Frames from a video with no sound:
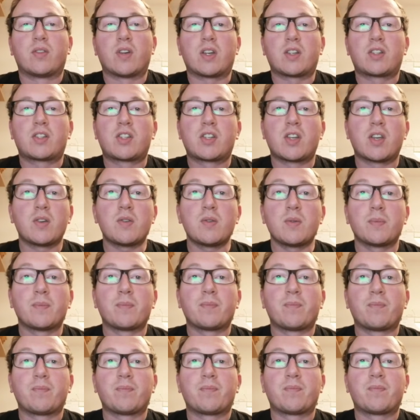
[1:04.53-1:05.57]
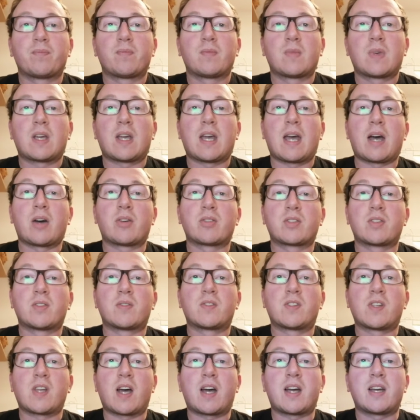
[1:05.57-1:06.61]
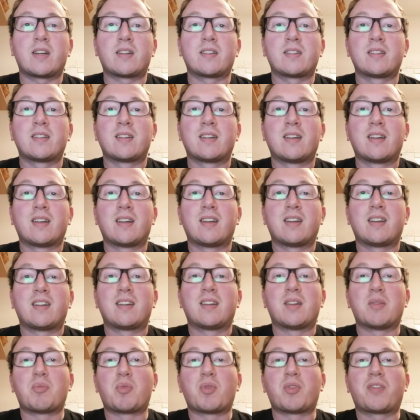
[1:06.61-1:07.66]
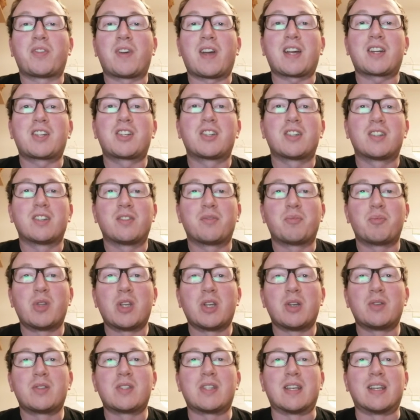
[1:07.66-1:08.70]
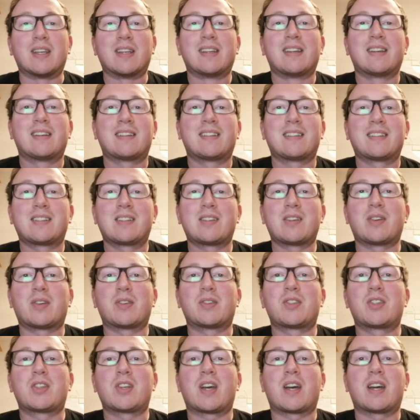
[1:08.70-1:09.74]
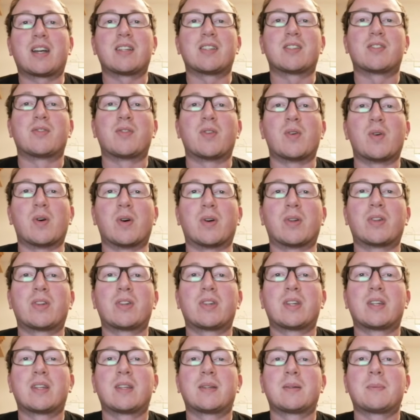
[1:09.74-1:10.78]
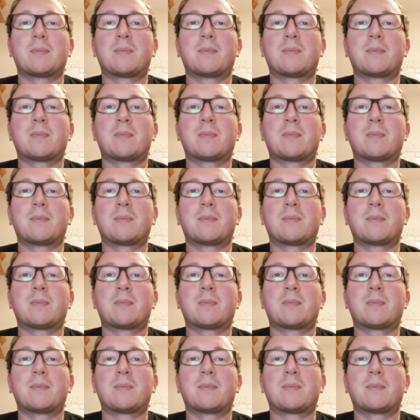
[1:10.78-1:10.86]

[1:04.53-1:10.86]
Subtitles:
Verse 2. Out of Zion, the perfection of beauty, God shines forth.